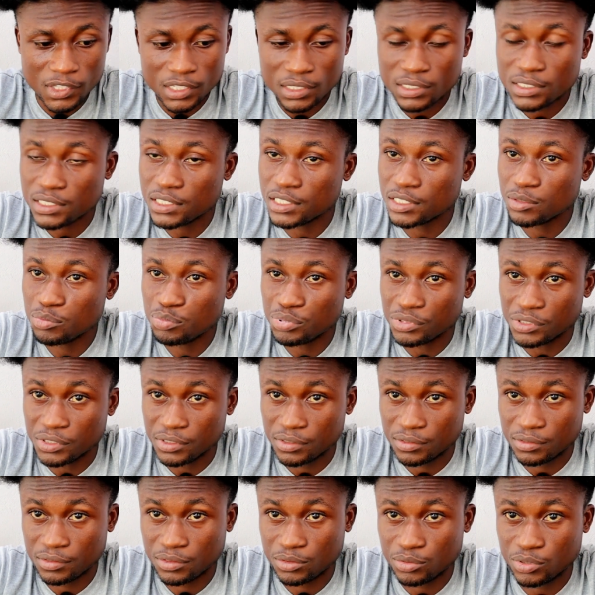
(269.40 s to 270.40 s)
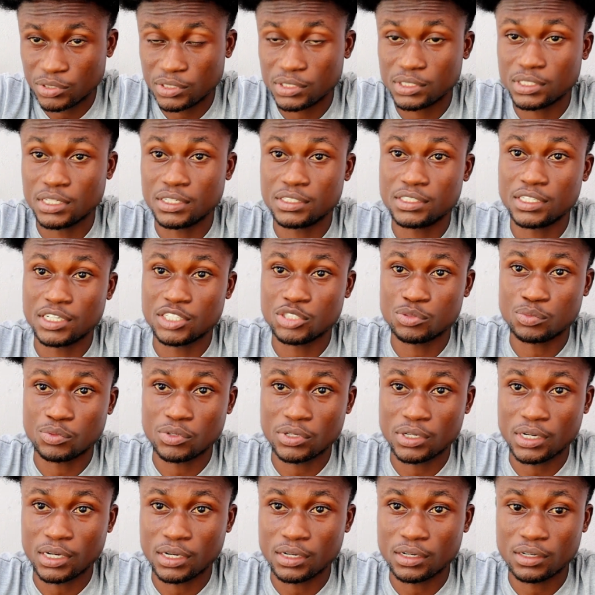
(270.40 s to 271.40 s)
TP, which is the
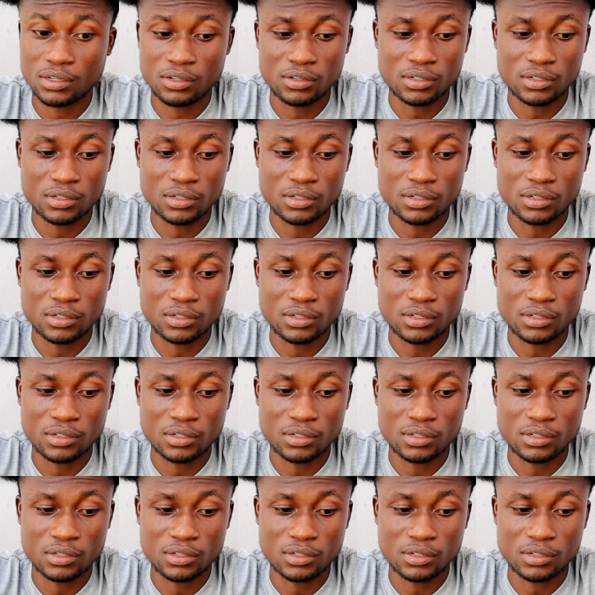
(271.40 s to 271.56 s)
transponder.